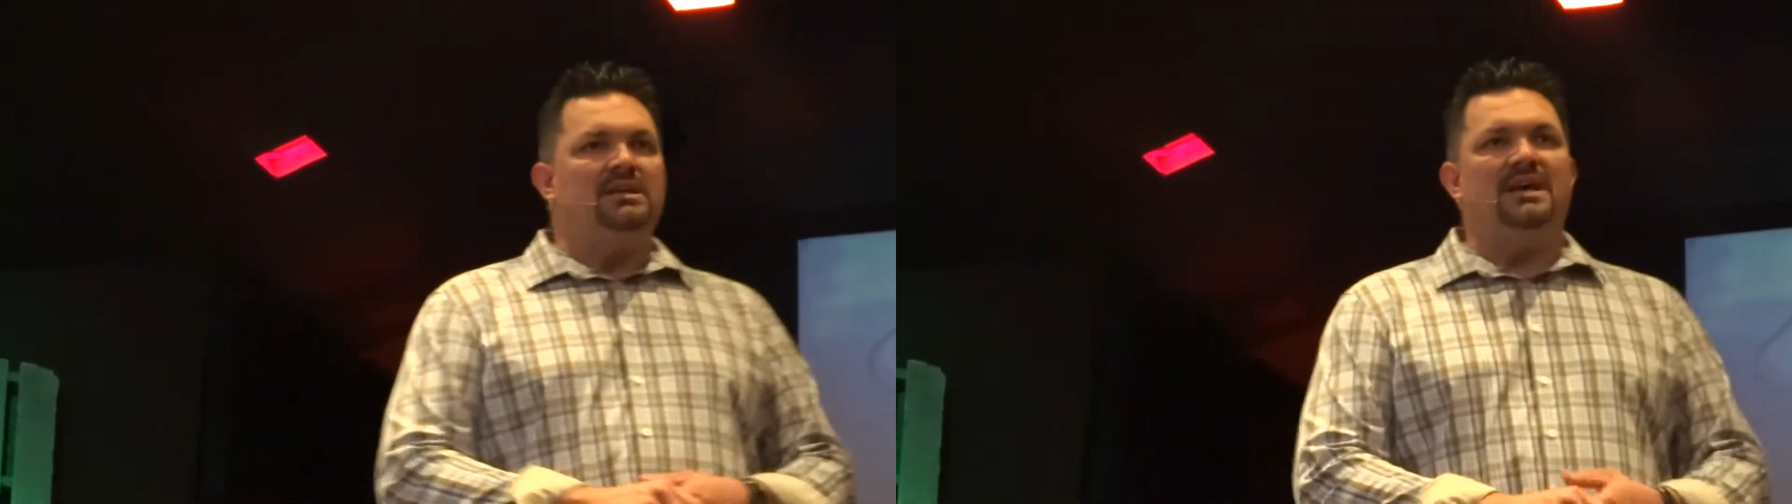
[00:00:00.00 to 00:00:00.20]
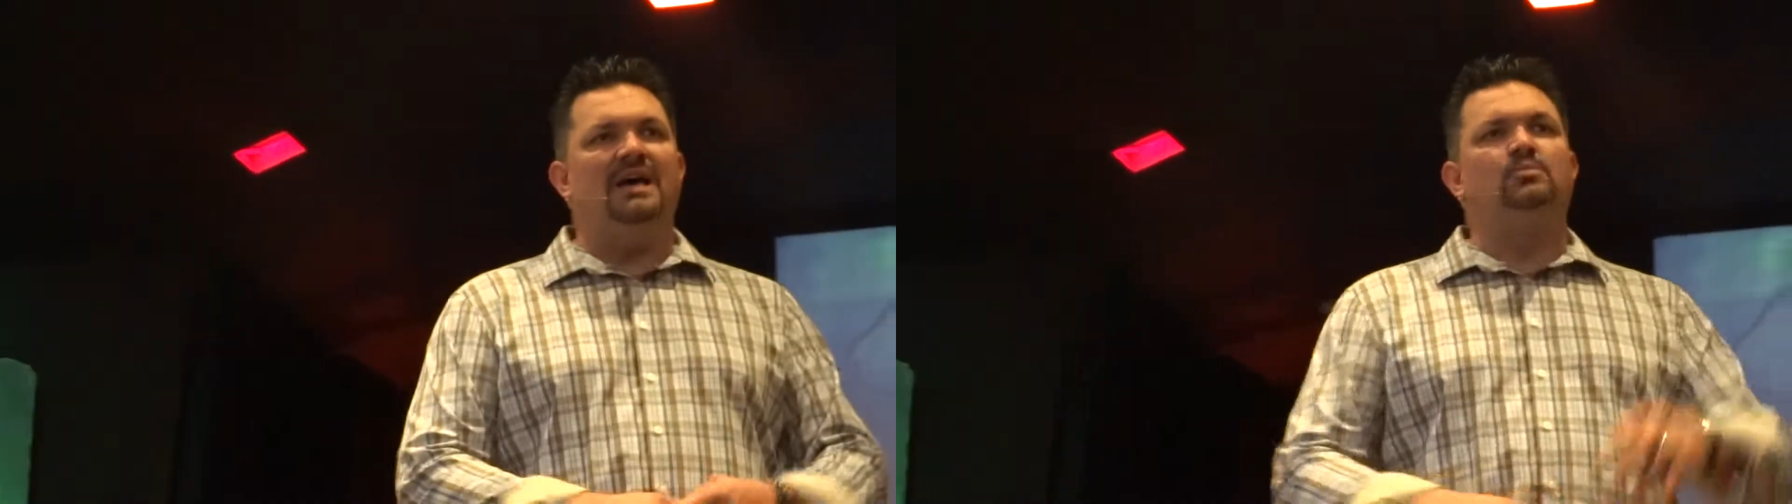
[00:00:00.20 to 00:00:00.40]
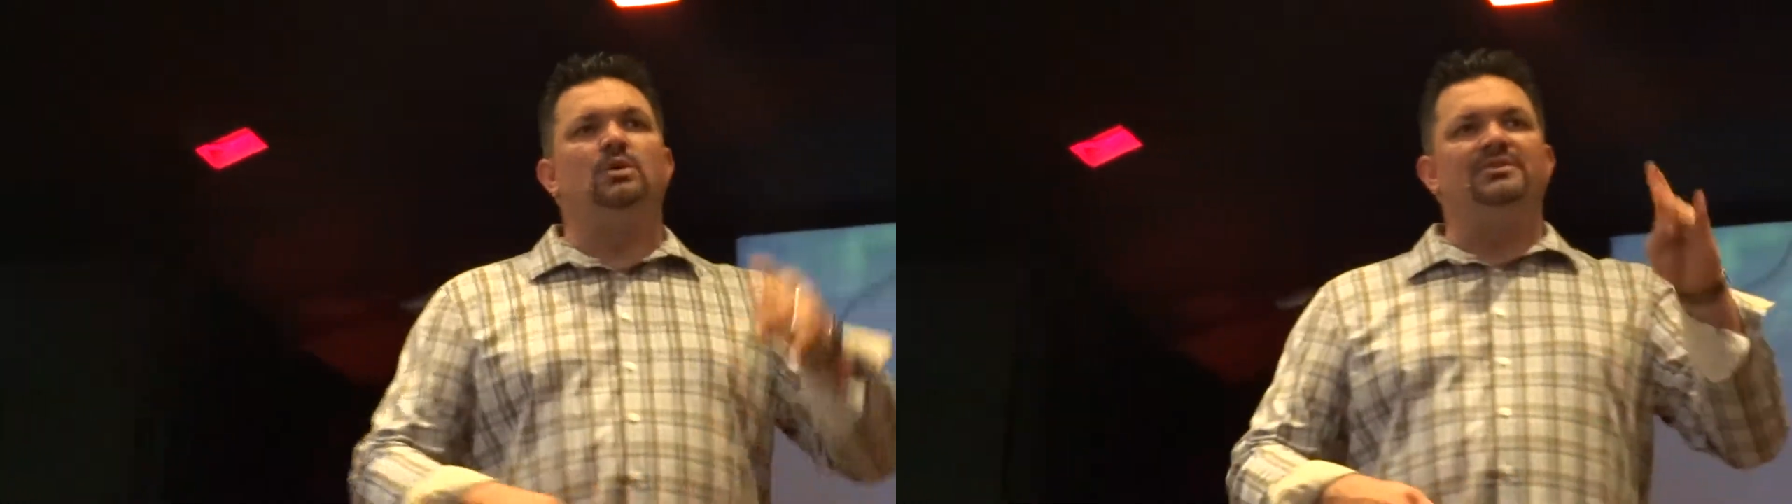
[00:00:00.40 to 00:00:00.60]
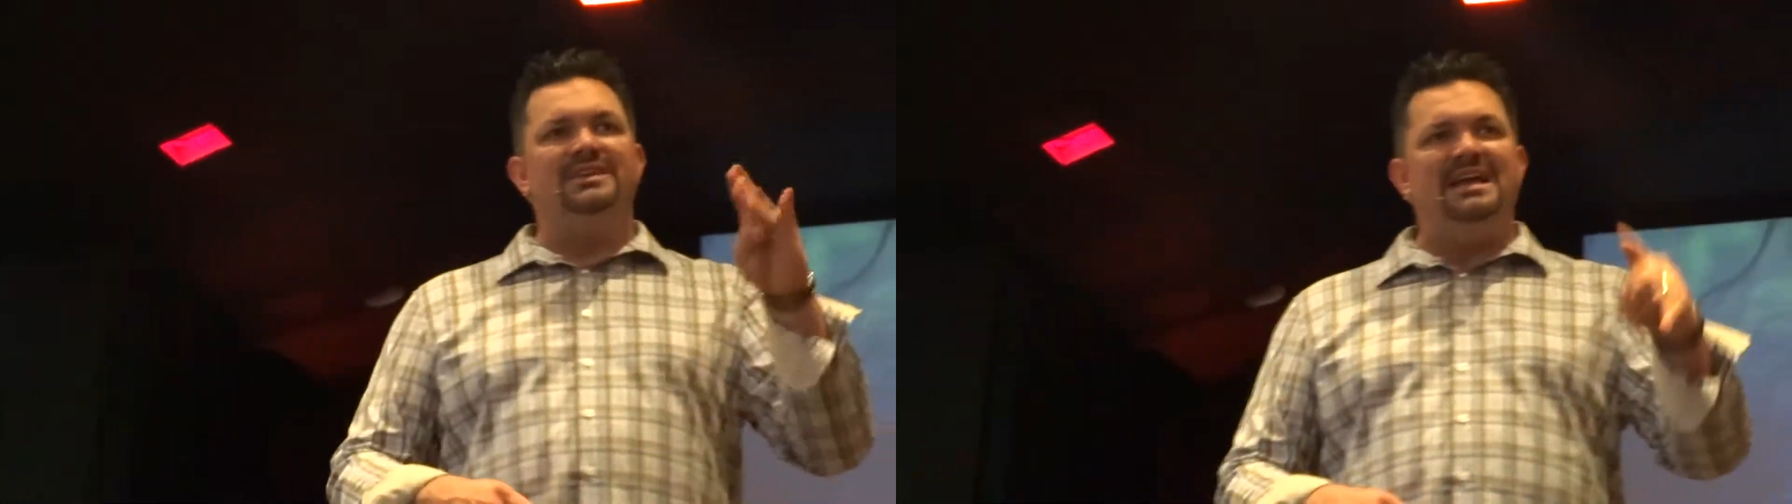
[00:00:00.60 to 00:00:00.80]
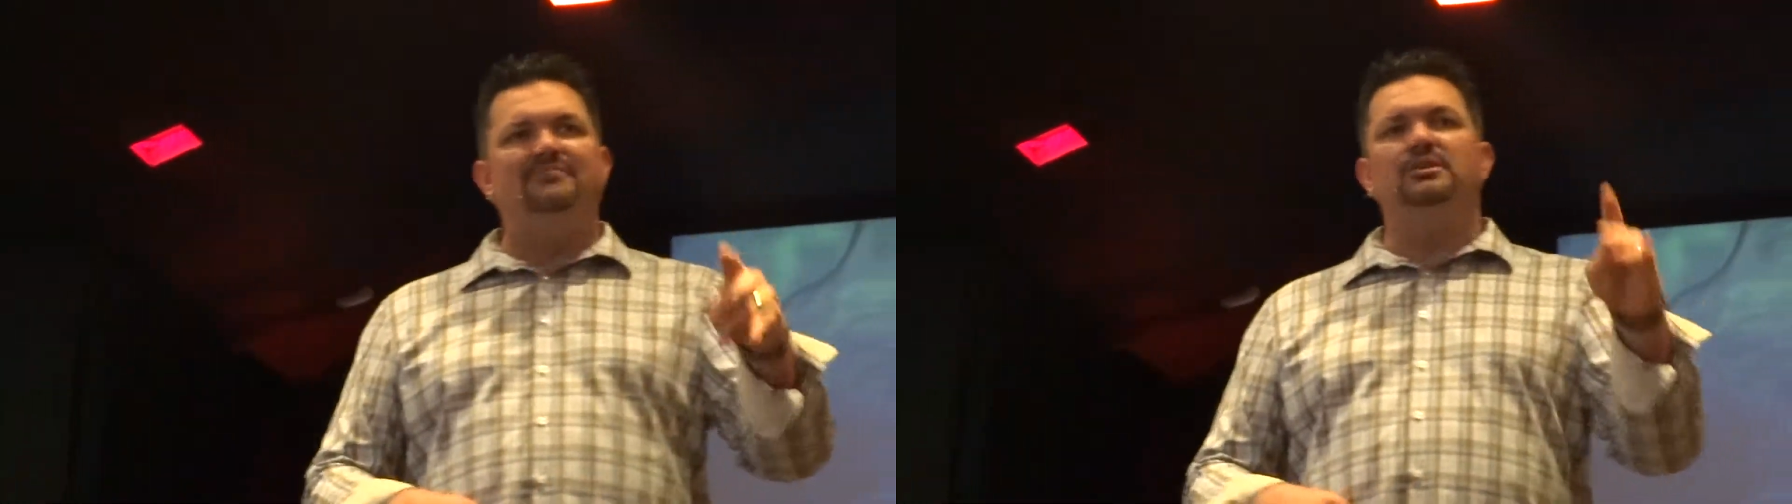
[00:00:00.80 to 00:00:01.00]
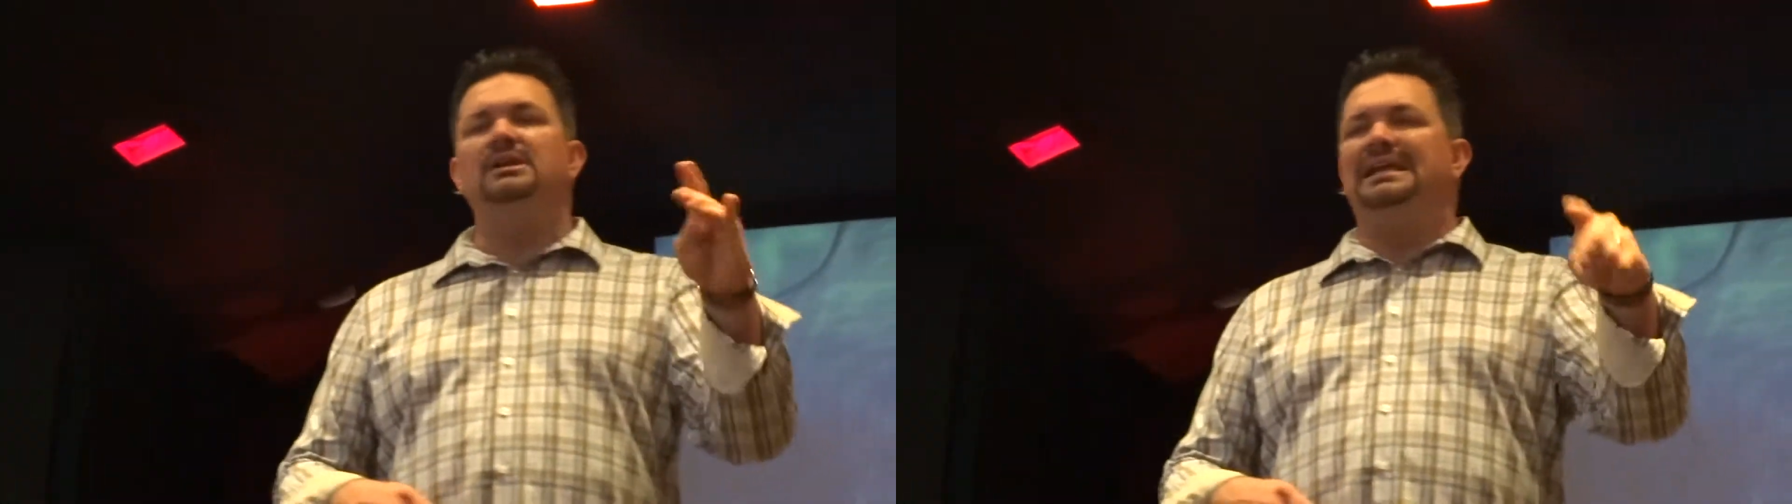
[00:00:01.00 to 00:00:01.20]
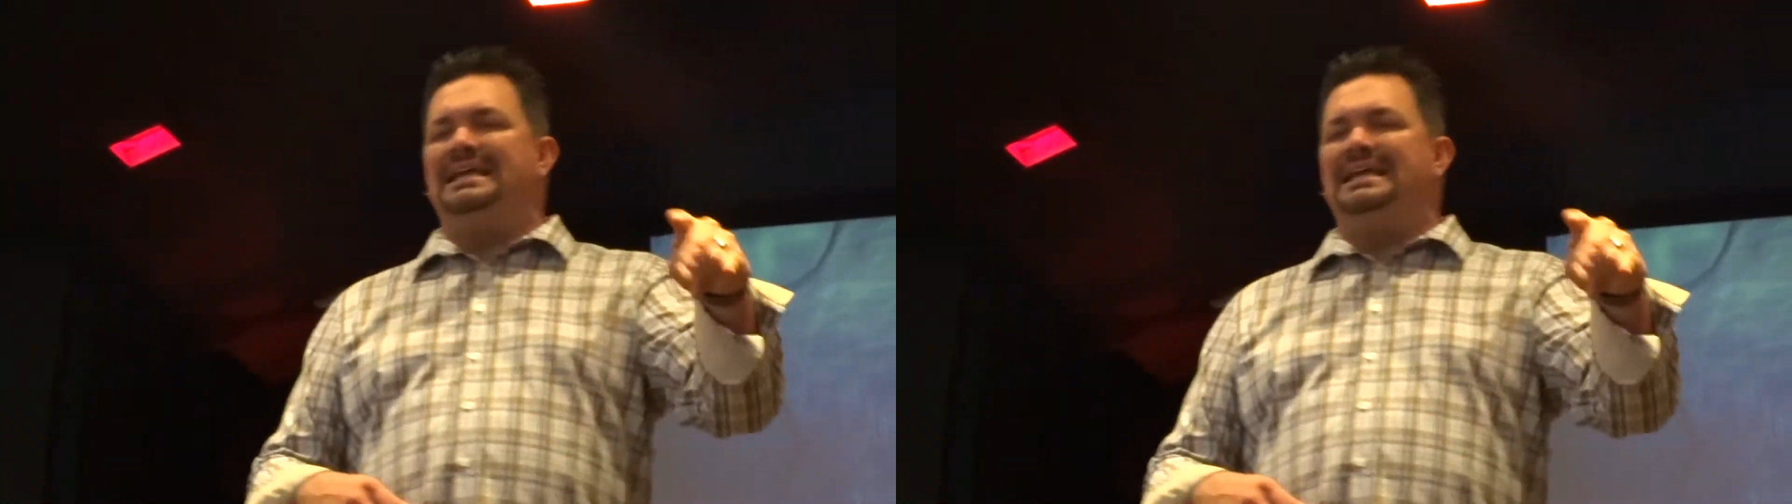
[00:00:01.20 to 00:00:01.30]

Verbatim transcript: God will never